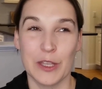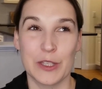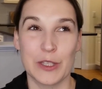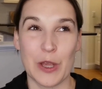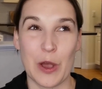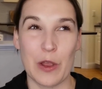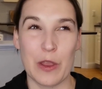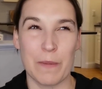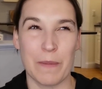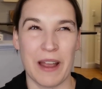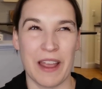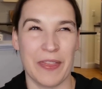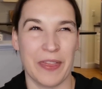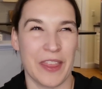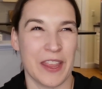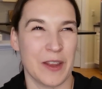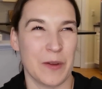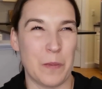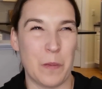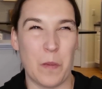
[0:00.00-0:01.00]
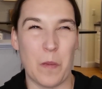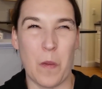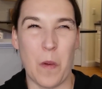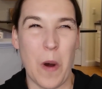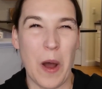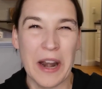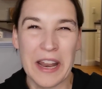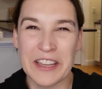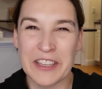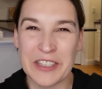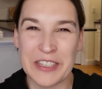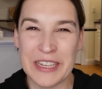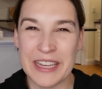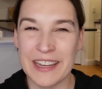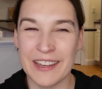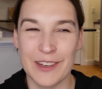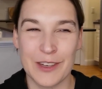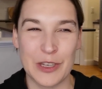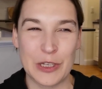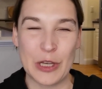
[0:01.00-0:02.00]
So you might think, what is
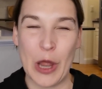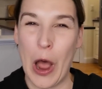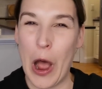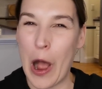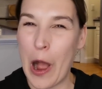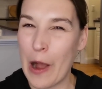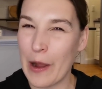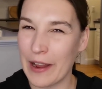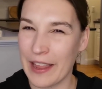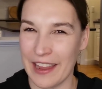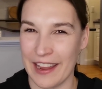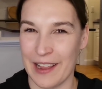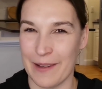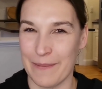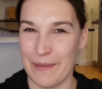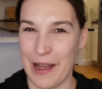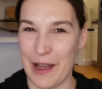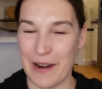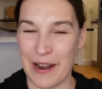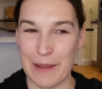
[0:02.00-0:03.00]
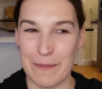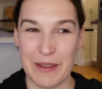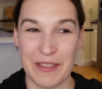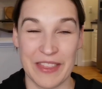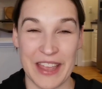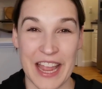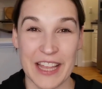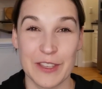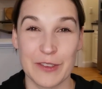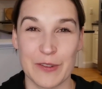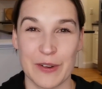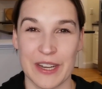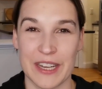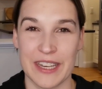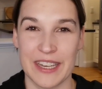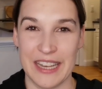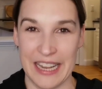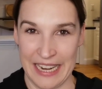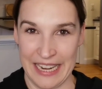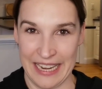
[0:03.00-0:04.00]
she talking about? I mean, that's
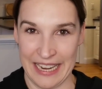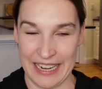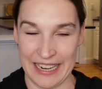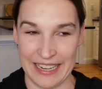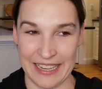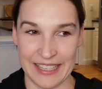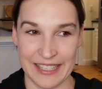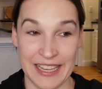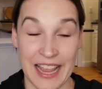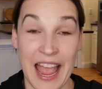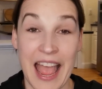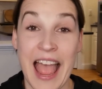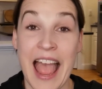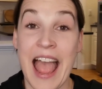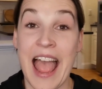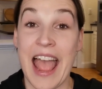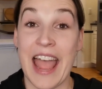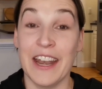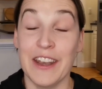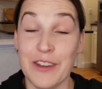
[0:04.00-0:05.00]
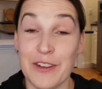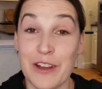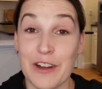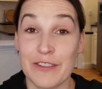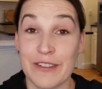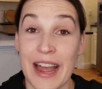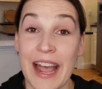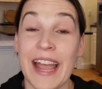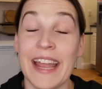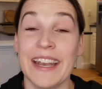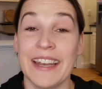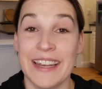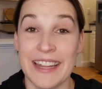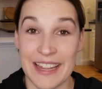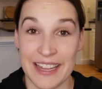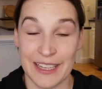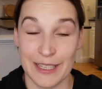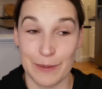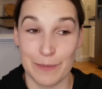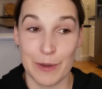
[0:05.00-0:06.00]
ridiculous. And you're right, it
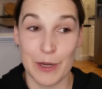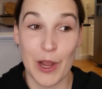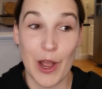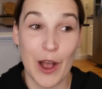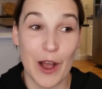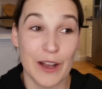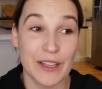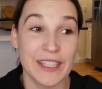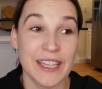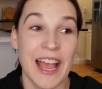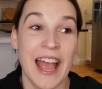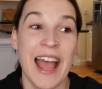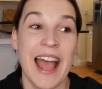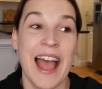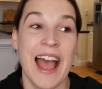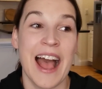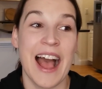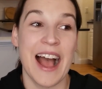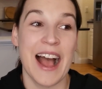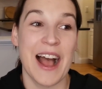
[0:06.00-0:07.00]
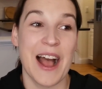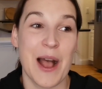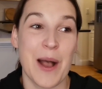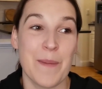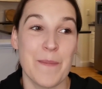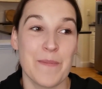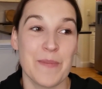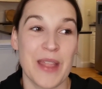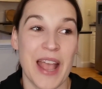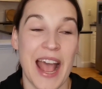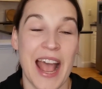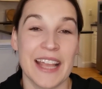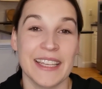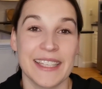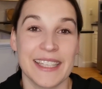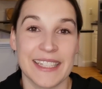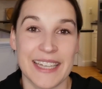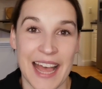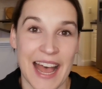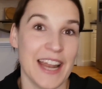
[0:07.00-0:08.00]
is, because I
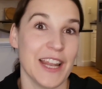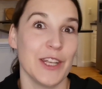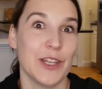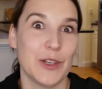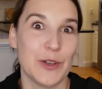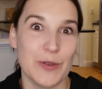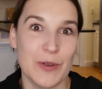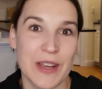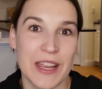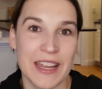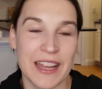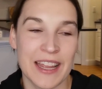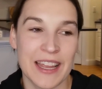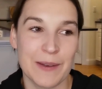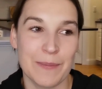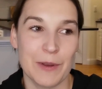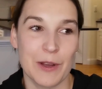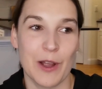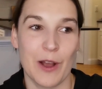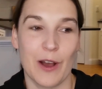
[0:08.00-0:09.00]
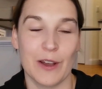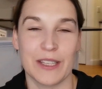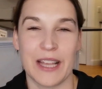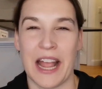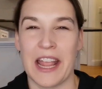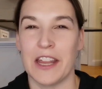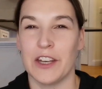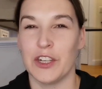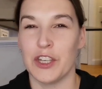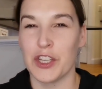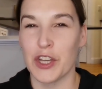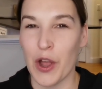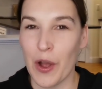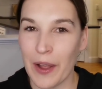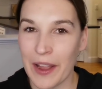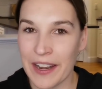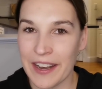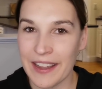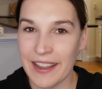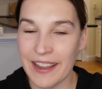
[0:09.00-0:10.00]
started doing it because I
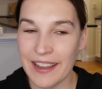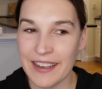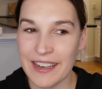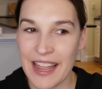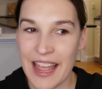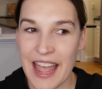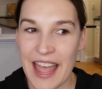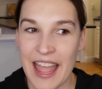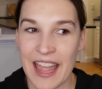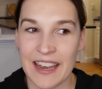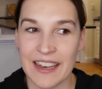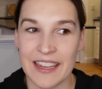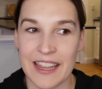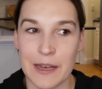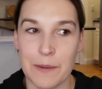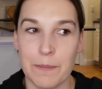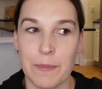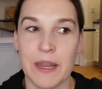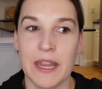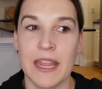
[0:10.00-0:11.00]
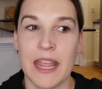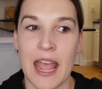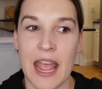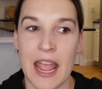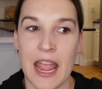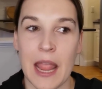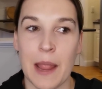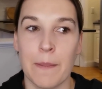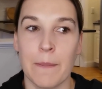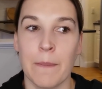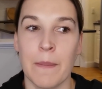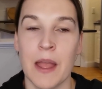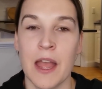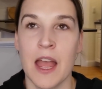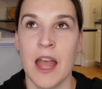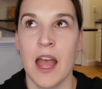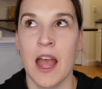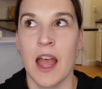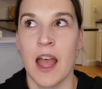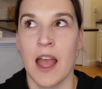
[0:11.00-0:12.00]
enjoyed it, and it became
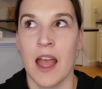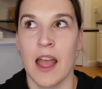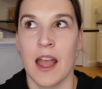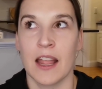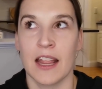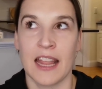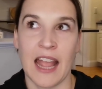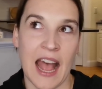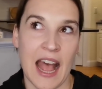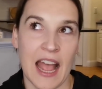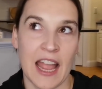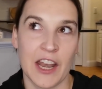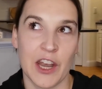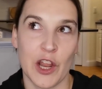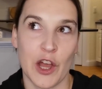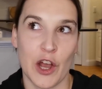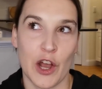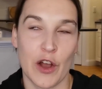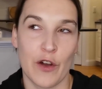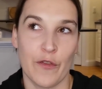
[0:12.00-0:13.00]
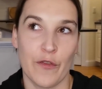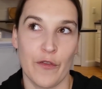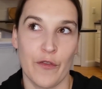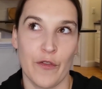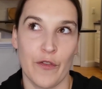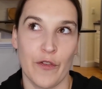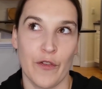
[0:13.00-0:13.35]
kind of